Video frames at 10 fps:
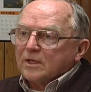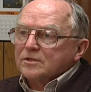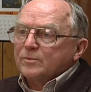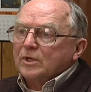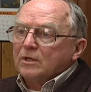Has
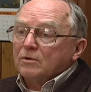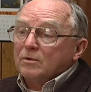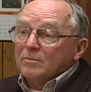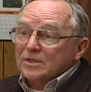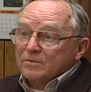there been any
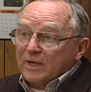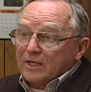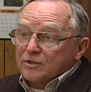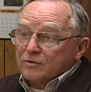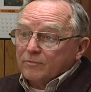
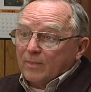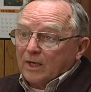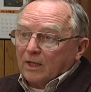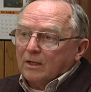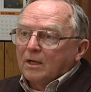mismanagement of
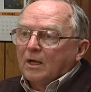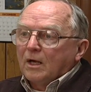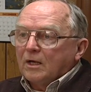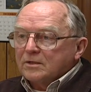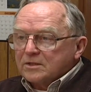money,
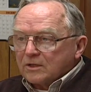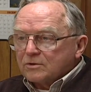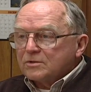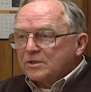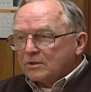et
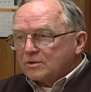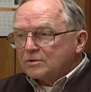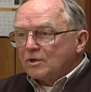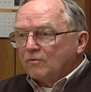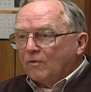cetera, et cetera, and
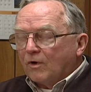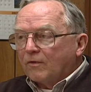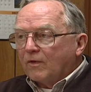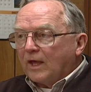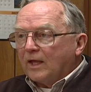so
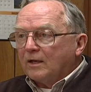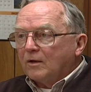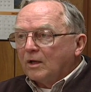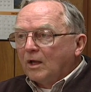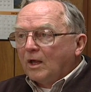forth?
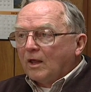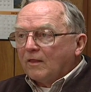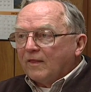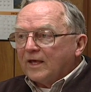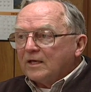And
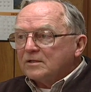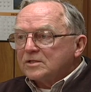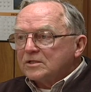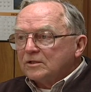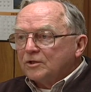they
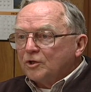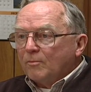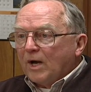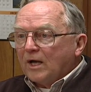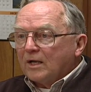instill in your
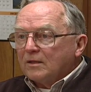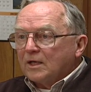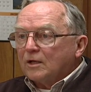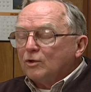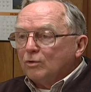mind
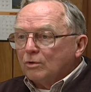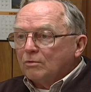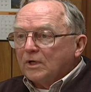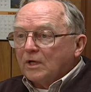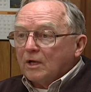that
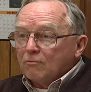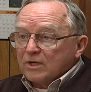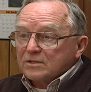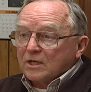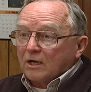you're in a
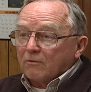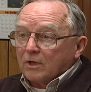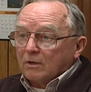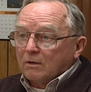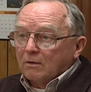risk
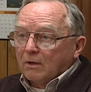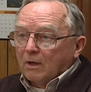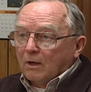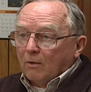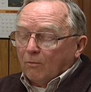area
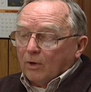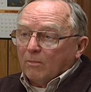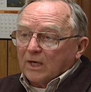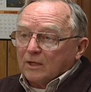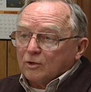where
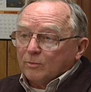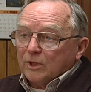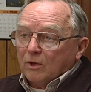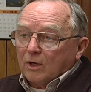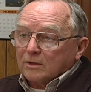money could be
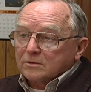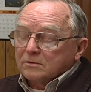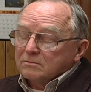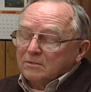lost.